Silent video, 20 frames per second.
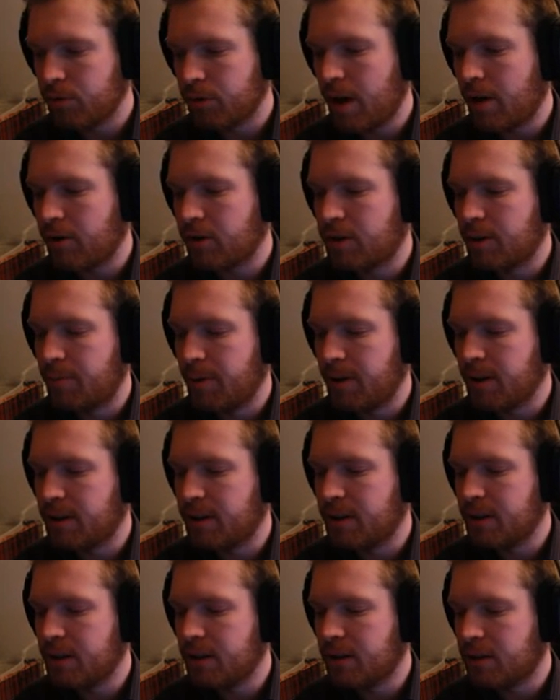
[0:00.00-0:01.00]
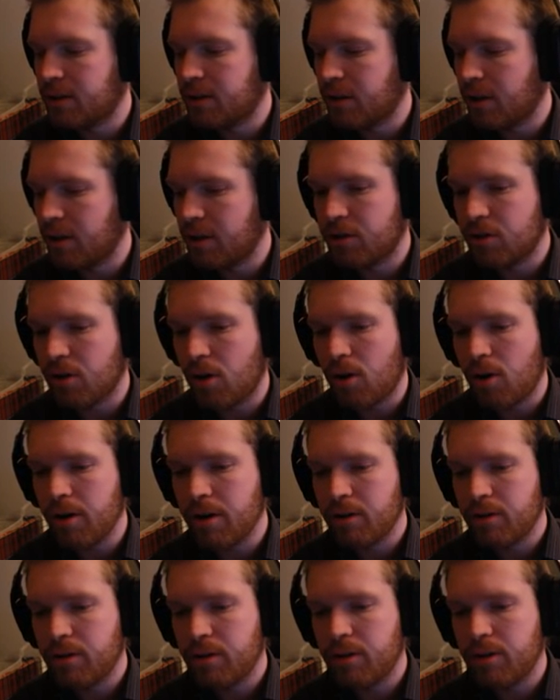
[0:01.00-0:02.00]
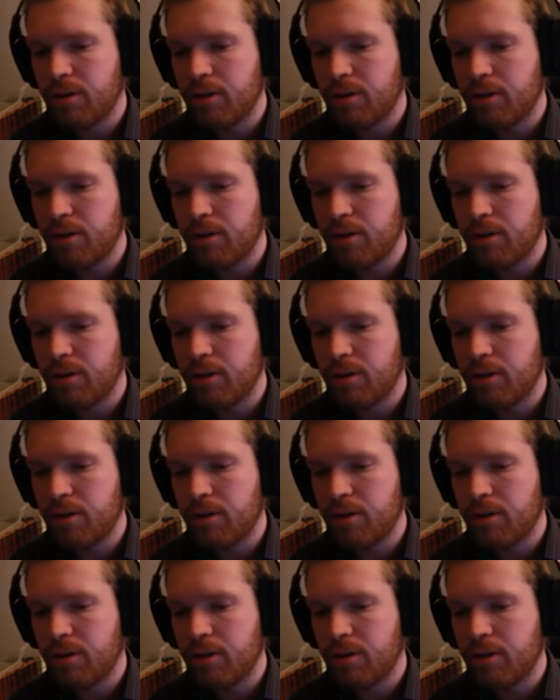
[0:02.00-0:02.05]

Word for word: So now stability is on.